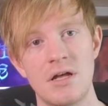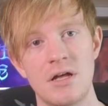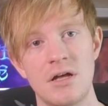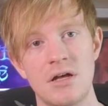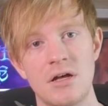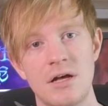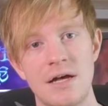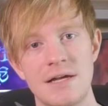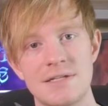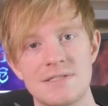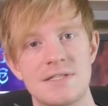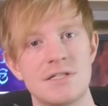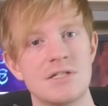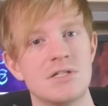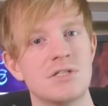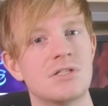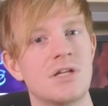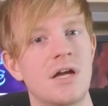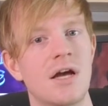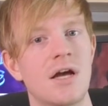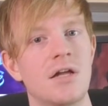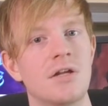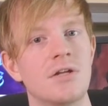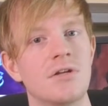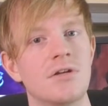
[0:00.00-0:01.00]
as they just
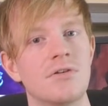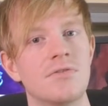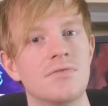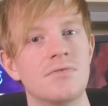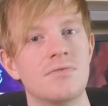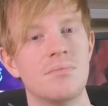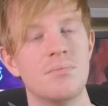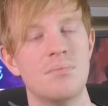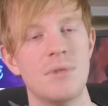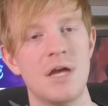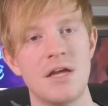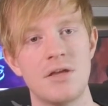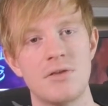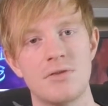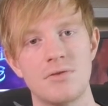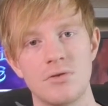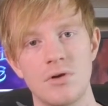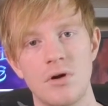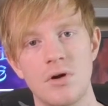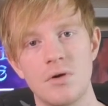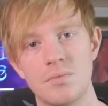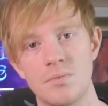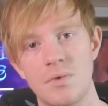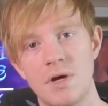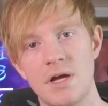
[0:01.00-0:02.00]
kind of make
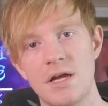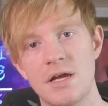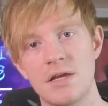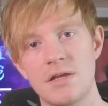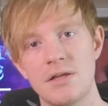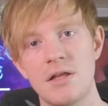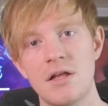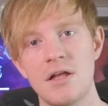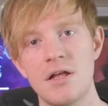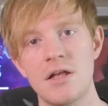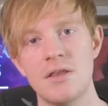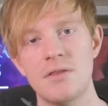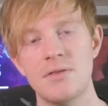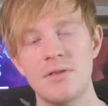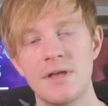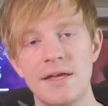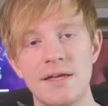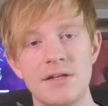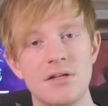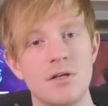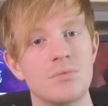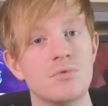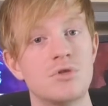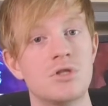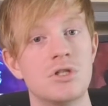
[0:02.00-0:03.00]
their own way, and they
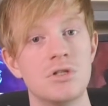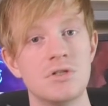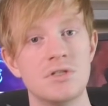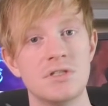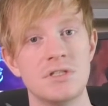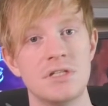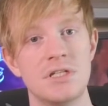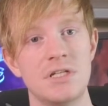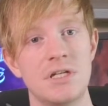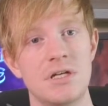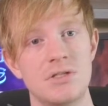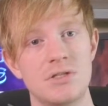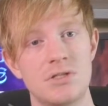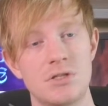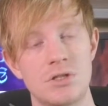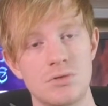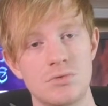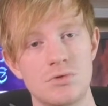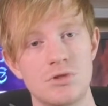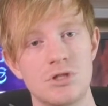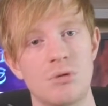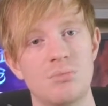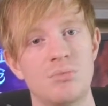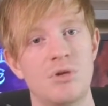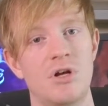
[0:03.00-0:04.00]
end up choosing the end
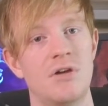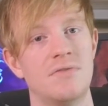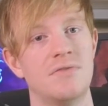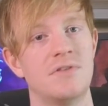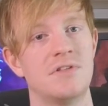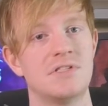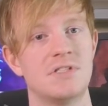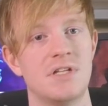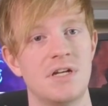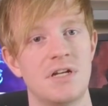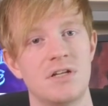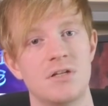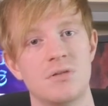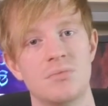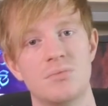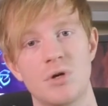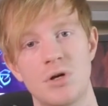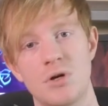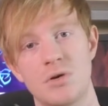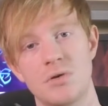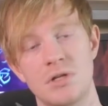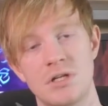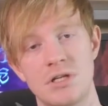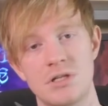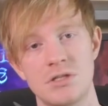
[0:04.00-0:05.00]
to jump off the side of the
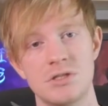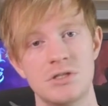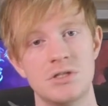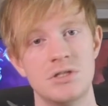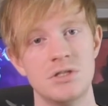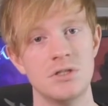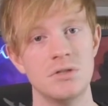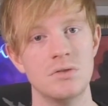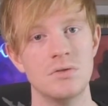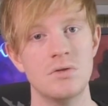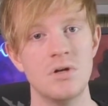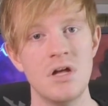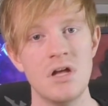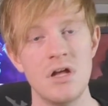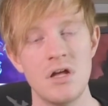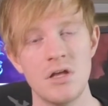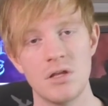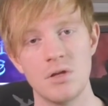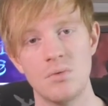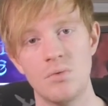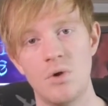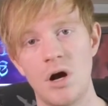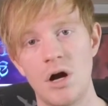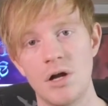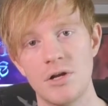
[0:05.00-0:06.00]
boat into
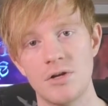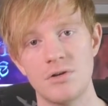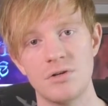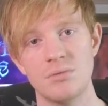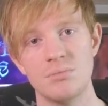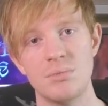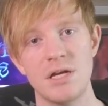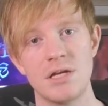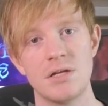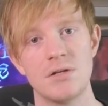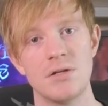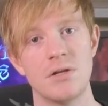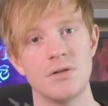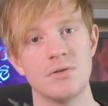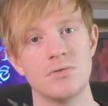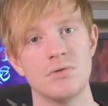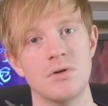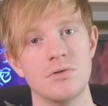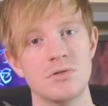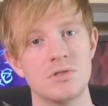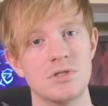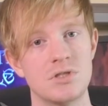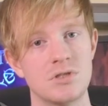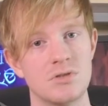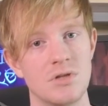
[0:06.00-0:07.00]
the water and make it on their
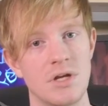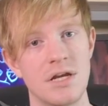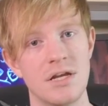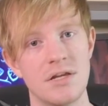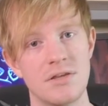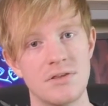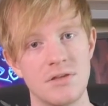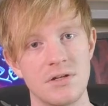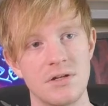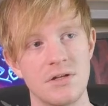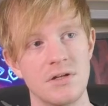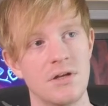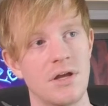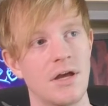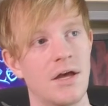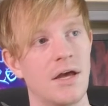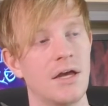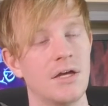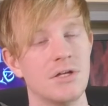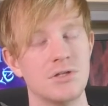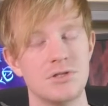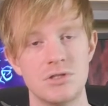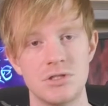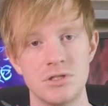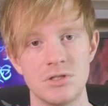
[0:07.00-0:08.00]
own strength, and
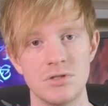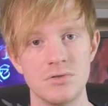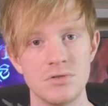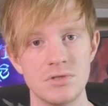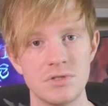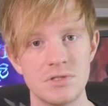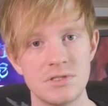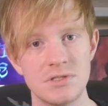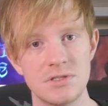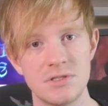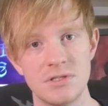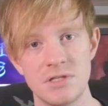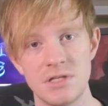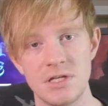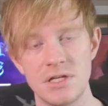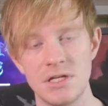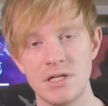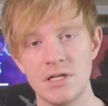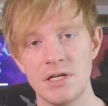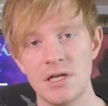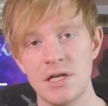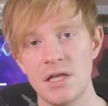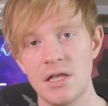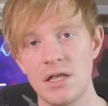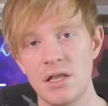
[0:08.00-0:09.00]
I choose
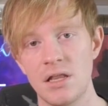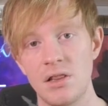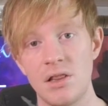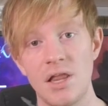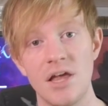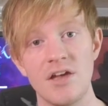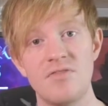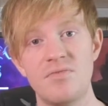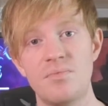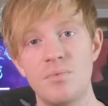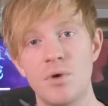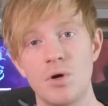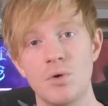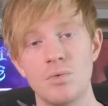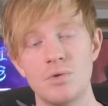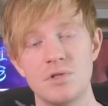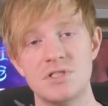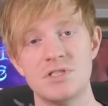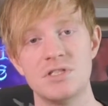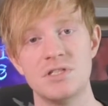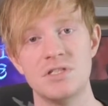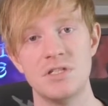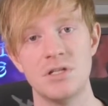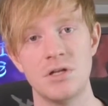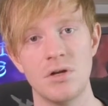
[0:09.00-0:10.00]
the lifeboat,
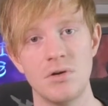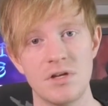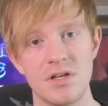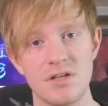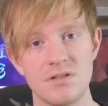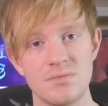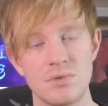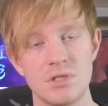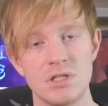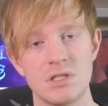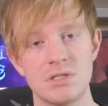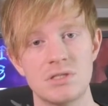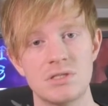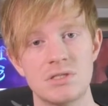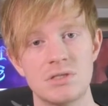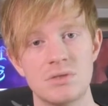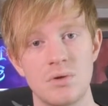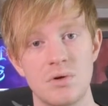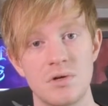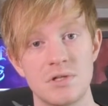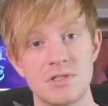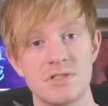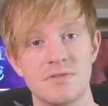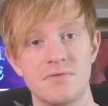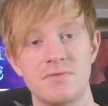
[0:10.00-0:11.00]
which gives me a
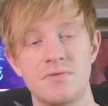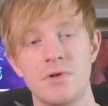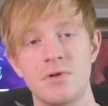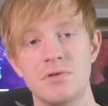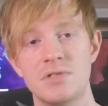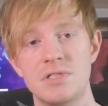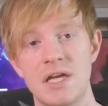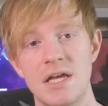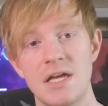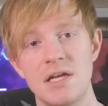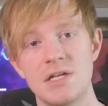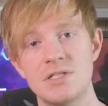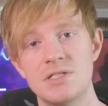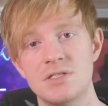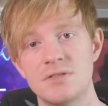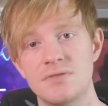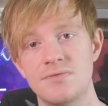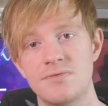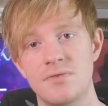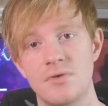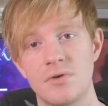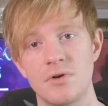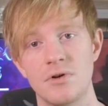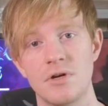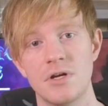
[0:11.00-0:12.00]
source of flotation
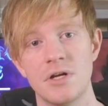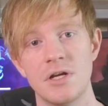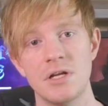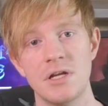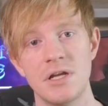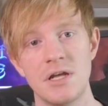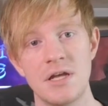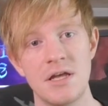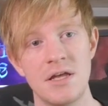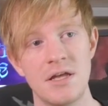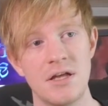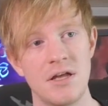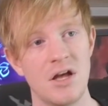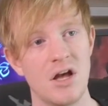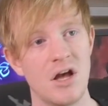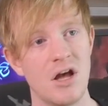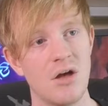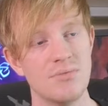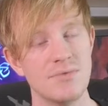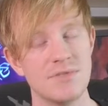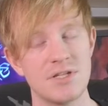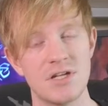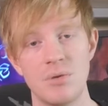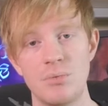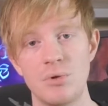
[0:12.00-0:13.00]
for it.
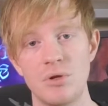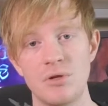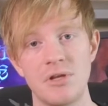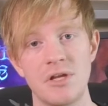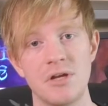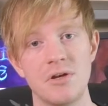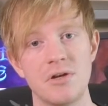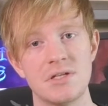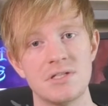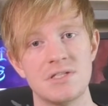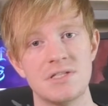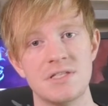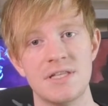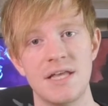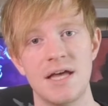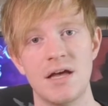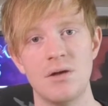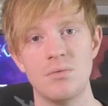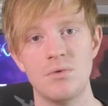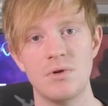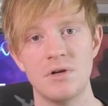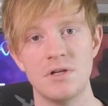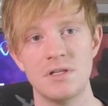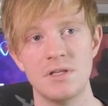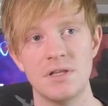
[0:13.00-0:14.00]
There's a couple of lyrics in
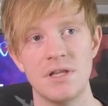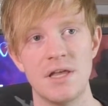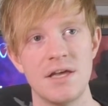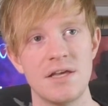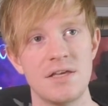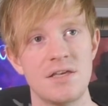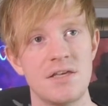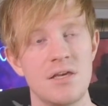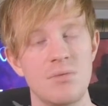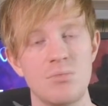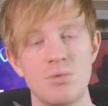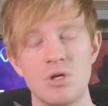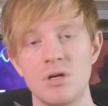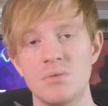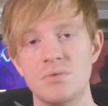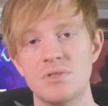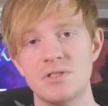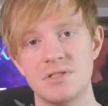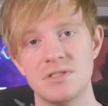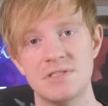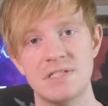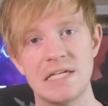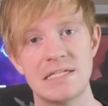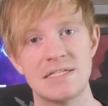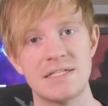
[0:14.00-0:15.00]
that one, like keep me up
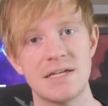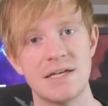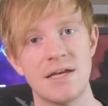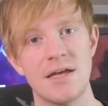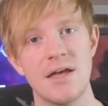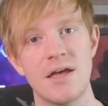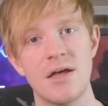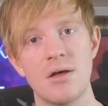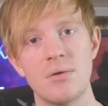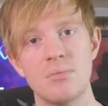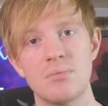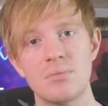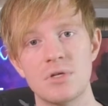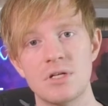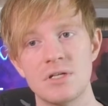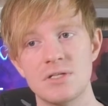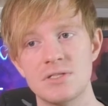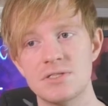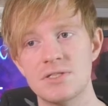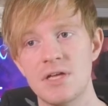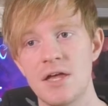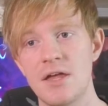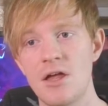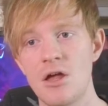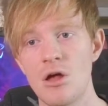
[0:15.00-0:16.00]
till 6 a.m.,
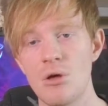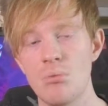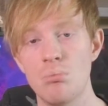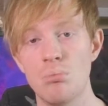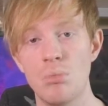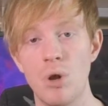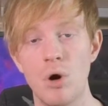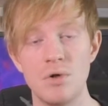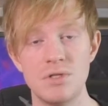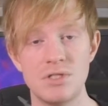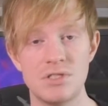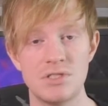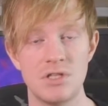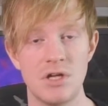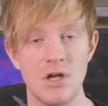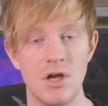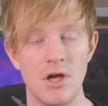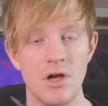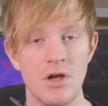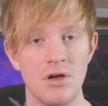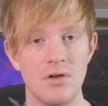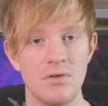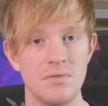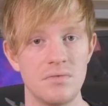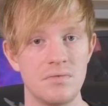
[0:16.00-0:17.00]
because most
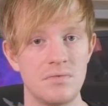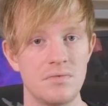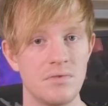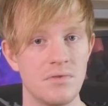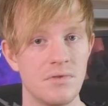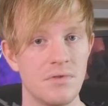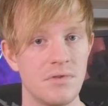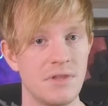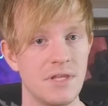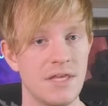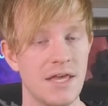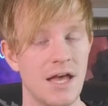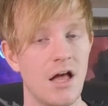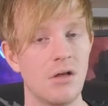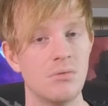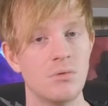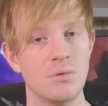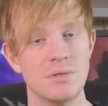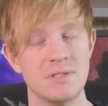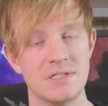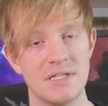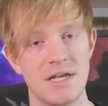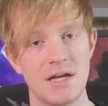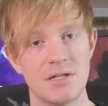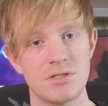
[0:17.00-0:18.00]
of the
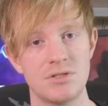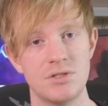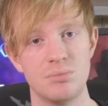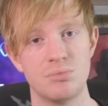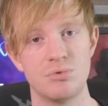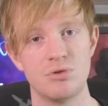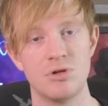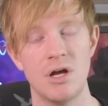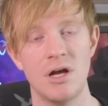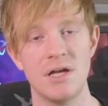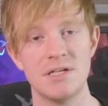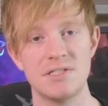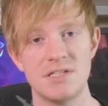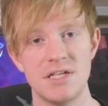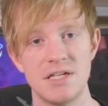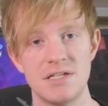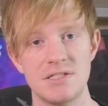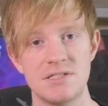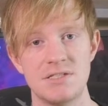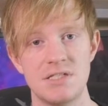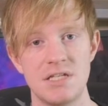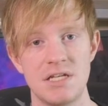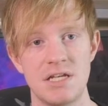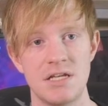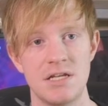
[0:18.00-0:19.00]
album is actually
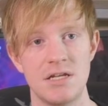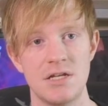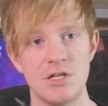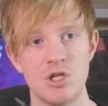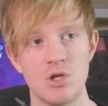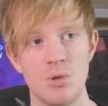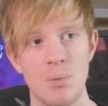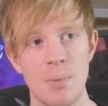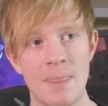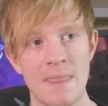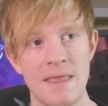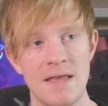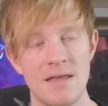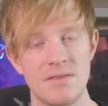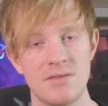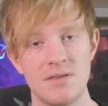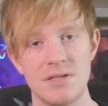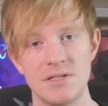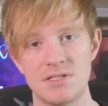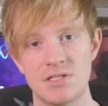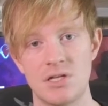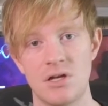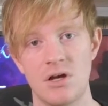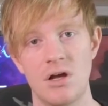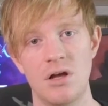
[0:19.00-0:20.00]
processed in
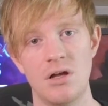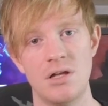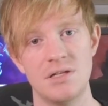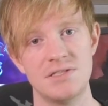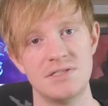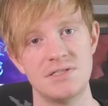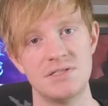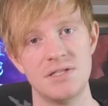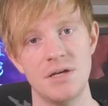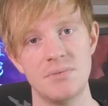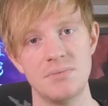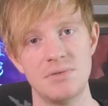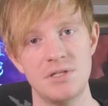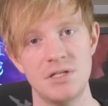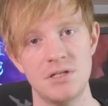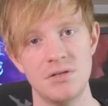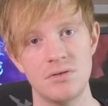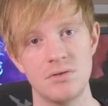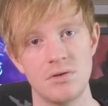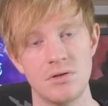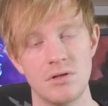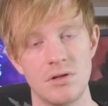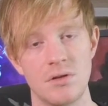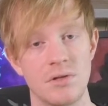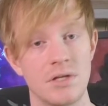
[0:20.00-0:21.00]
this concept
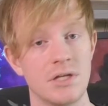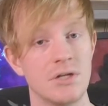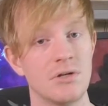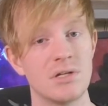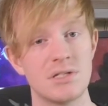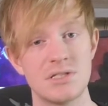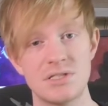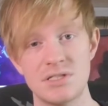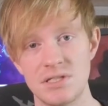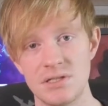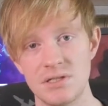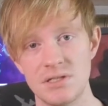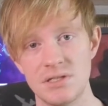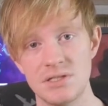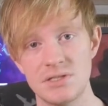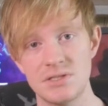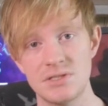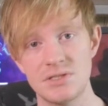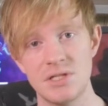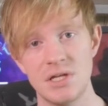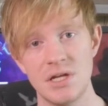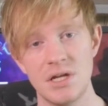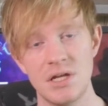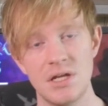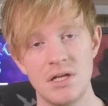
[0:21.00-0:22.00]
here, or the lyrics in
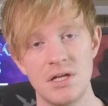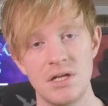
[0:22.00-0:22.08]
this